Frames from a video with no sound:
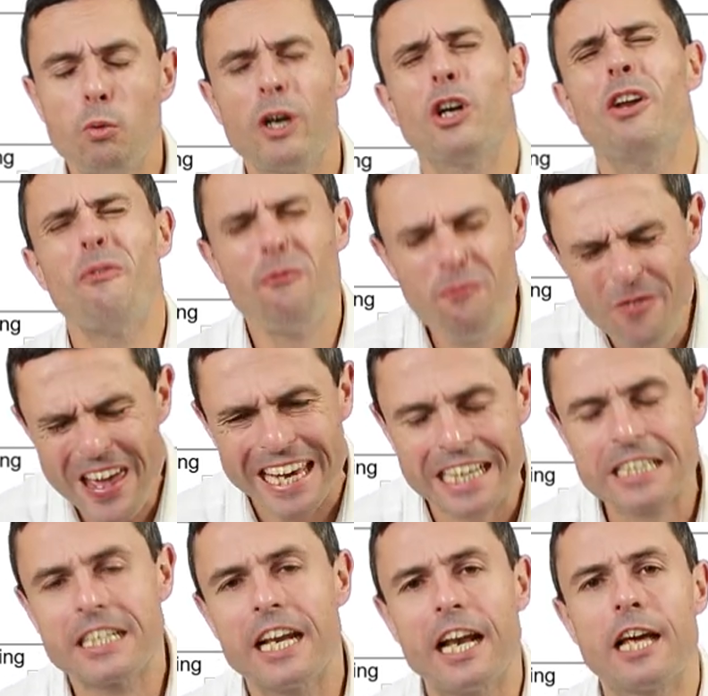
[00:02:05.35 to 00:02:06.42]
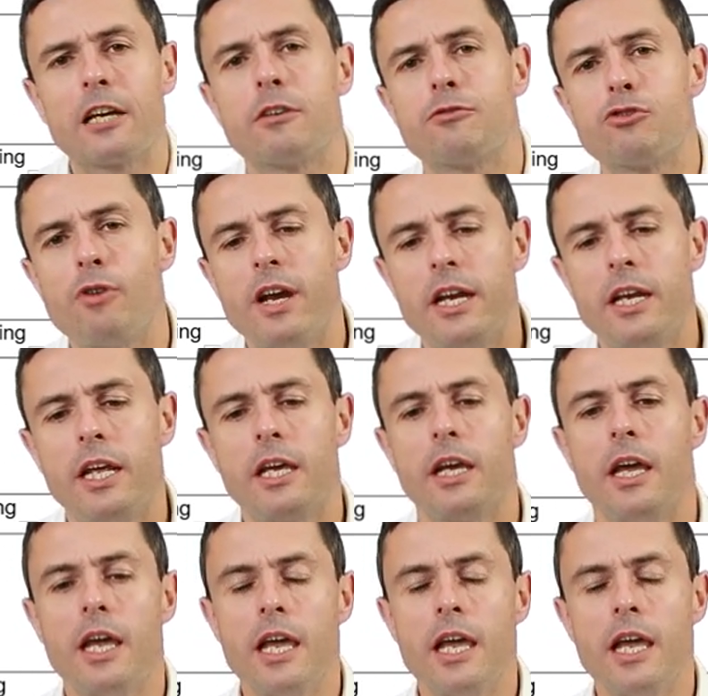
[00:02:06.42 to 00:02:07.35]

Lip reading: We're going to fix that lack of training